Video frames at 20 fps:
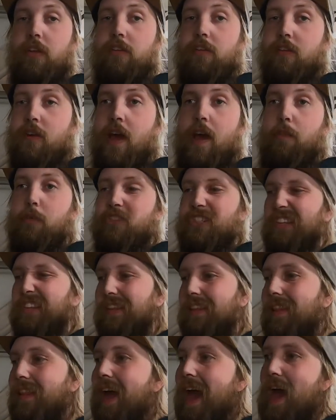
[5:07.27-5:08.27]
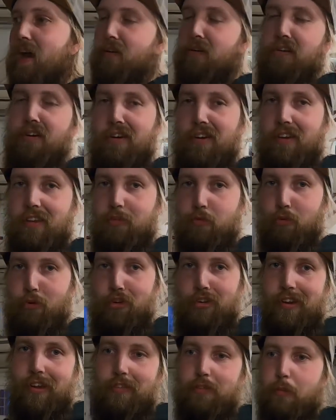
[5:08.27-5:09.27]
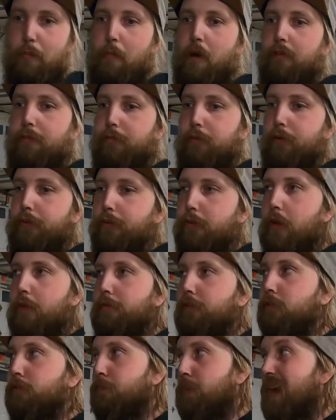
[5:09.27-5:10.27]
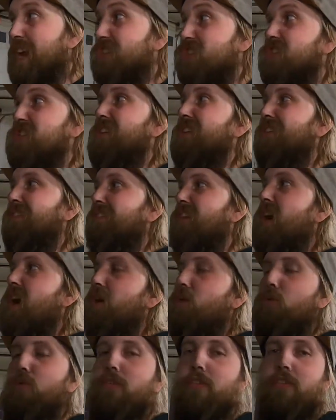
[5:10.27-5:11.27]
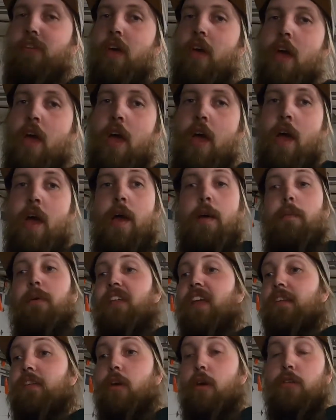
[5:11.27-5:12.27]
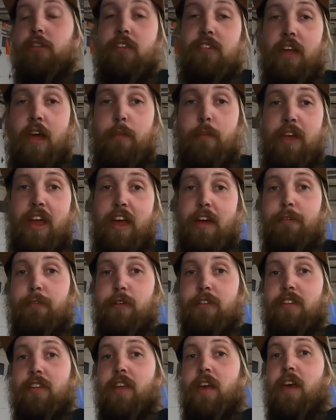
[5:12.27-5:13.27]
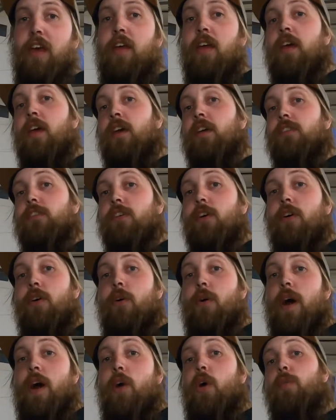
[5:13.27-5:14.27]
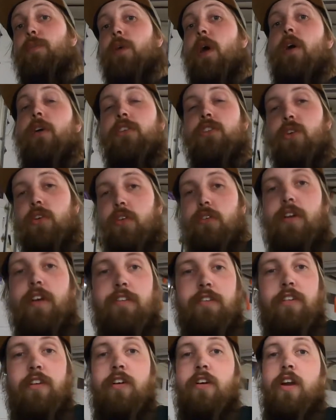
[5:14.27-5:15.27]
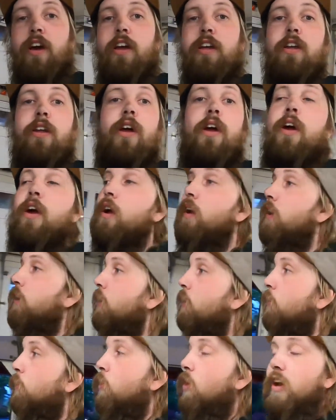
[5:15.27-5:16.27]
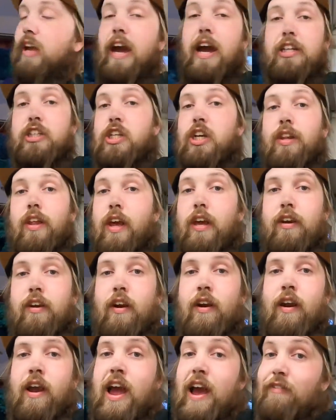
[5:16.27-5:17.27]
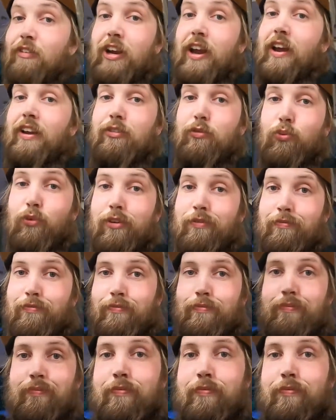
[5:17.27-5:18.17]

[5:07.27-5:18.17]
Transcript: is and how much louder it is when you take the mufflers off, especially the stock one. But that's all the time we have for today. So I hope y'all enjoy the rest of your night. We'll catch you later. Have a nice one.